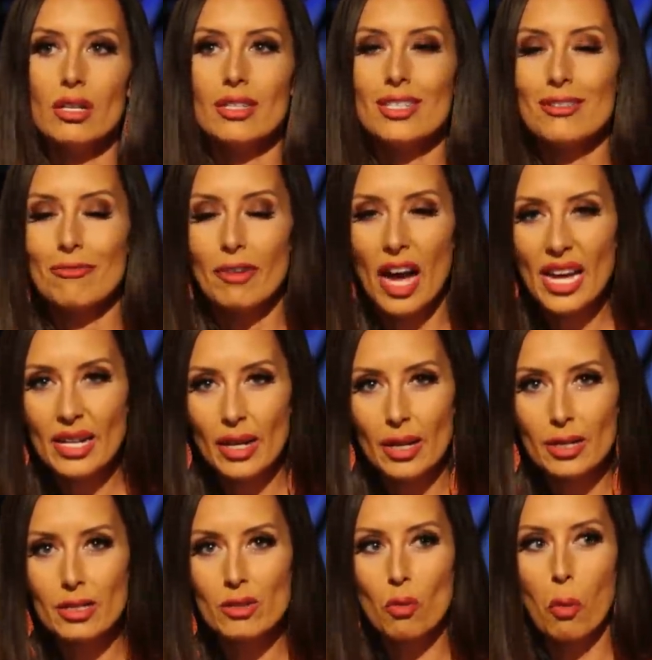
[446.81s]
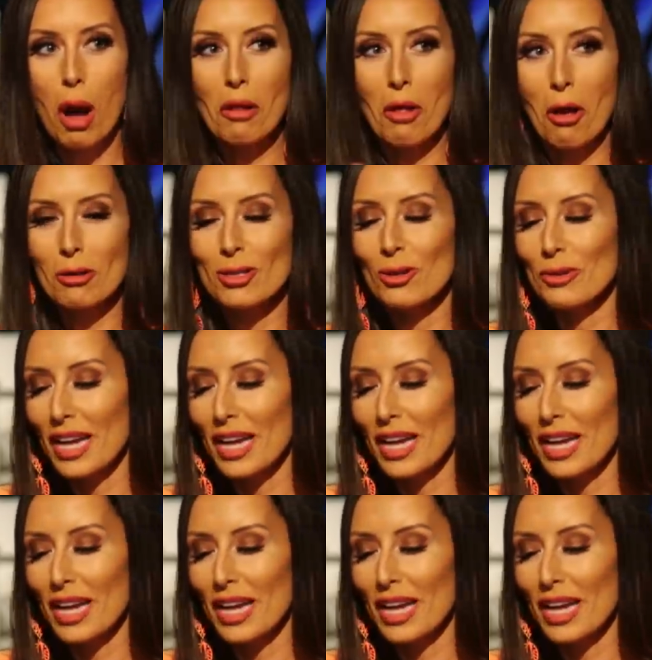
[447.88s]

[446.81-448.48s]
divide us while also